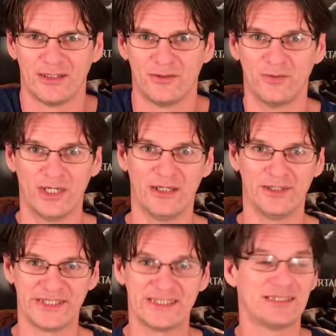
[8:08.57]
Well,
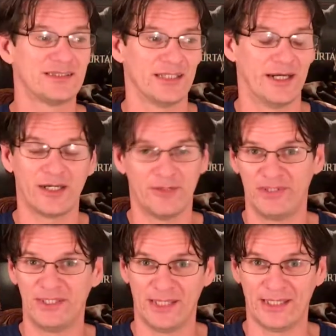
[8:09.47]
this is a
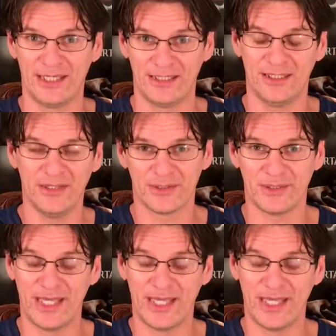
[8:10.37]
company like any other and they